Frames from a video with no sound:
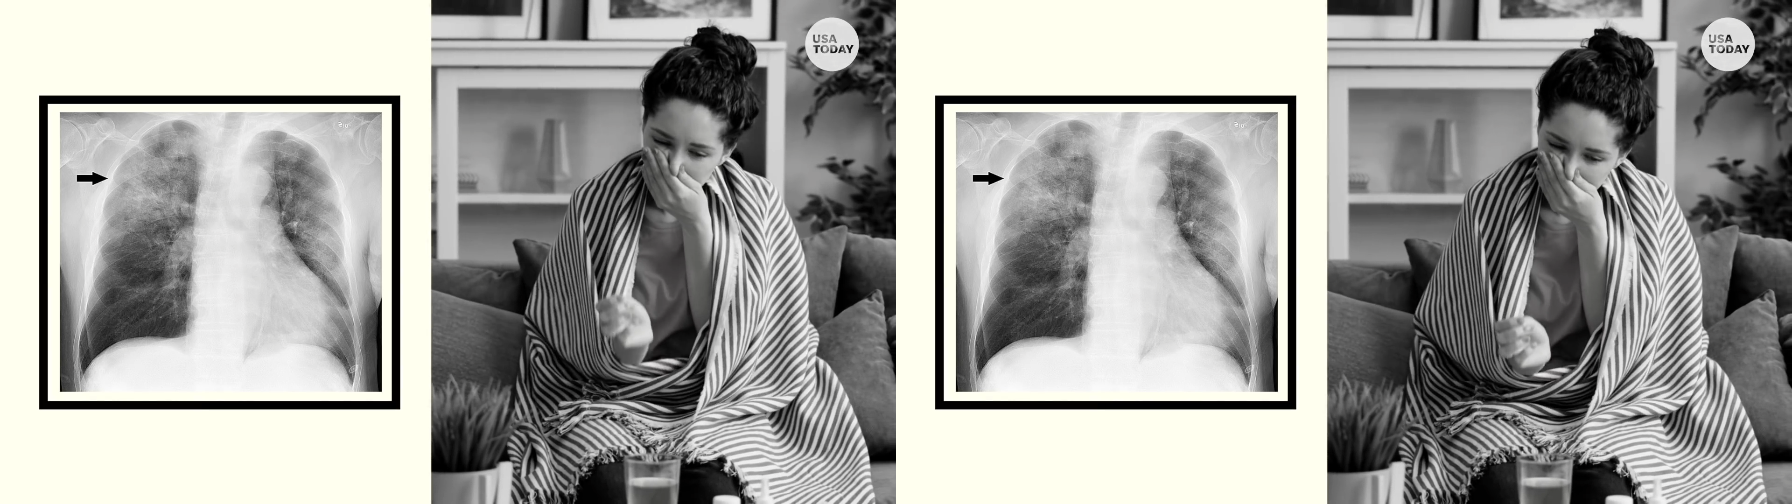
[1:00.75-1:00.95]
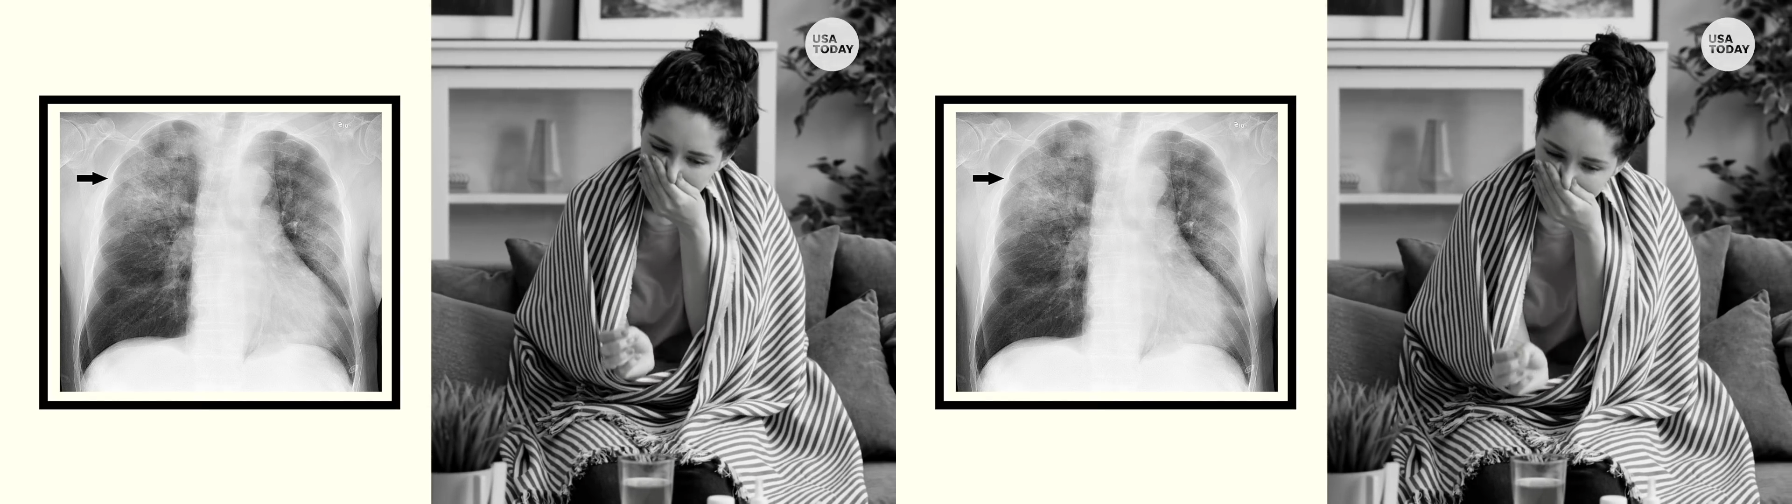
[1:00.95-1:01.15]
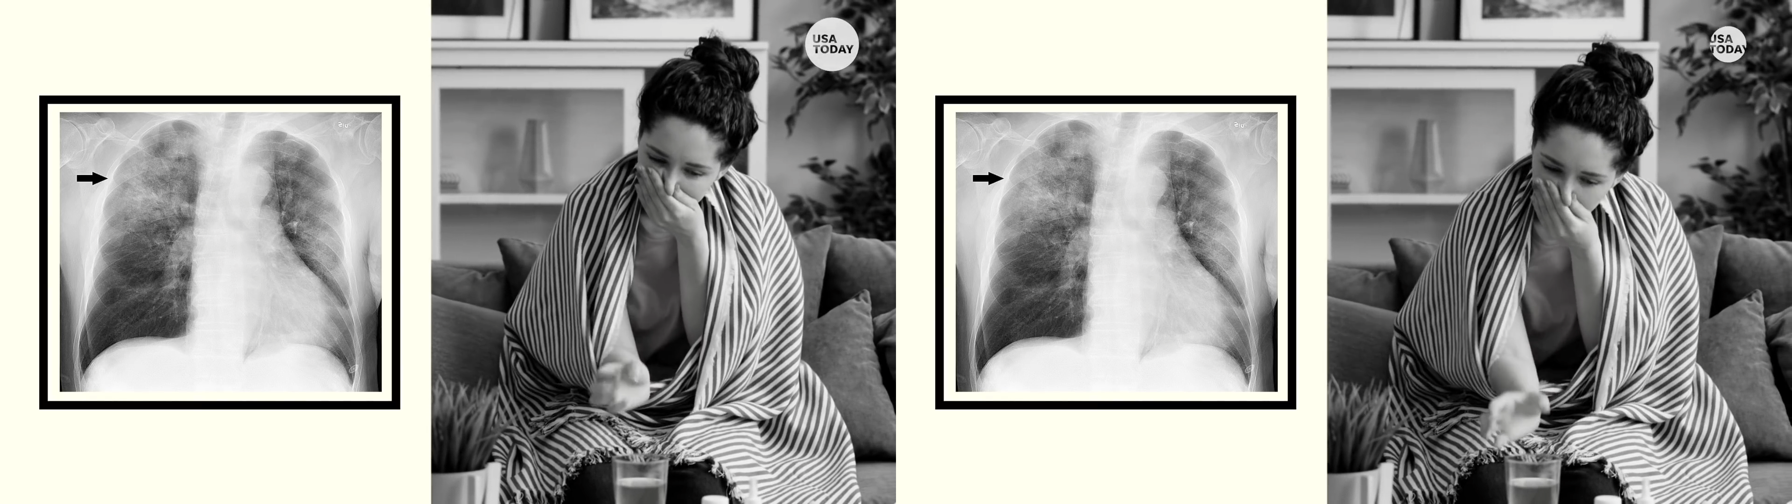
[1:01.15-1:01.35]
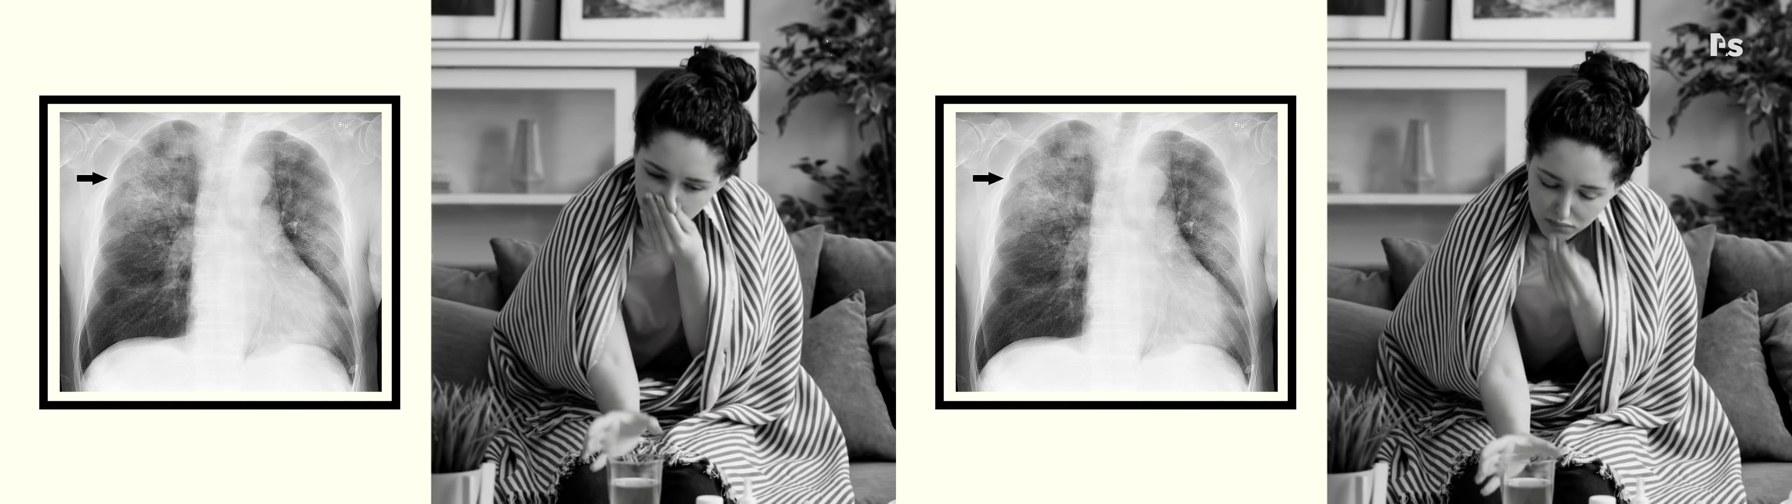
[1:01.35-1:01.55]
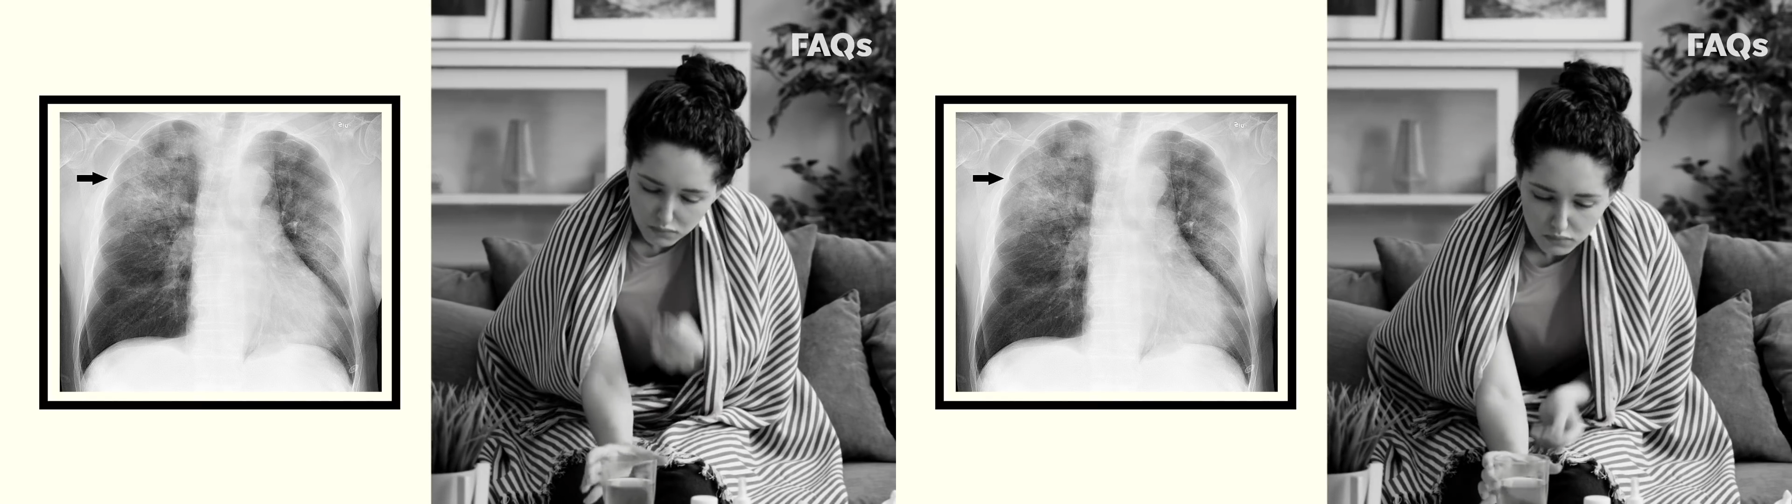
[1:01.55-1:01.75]
involves
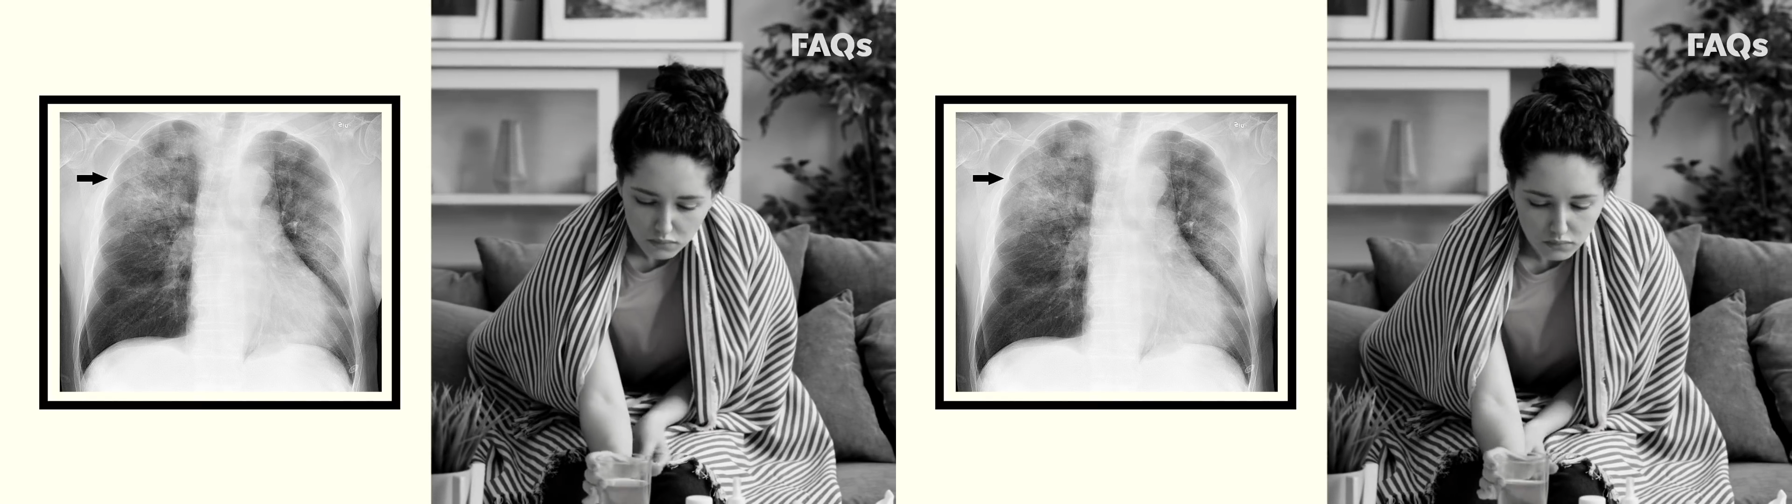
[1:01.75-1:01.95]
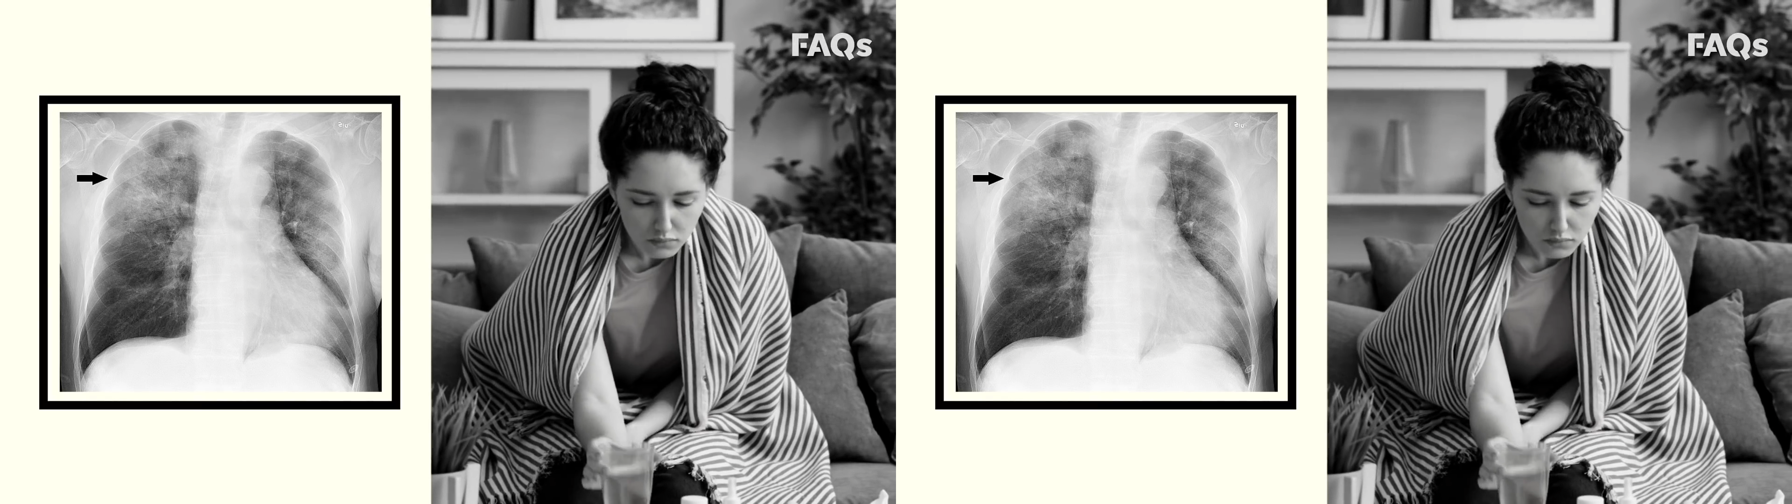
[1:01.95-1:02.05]
shortness of breath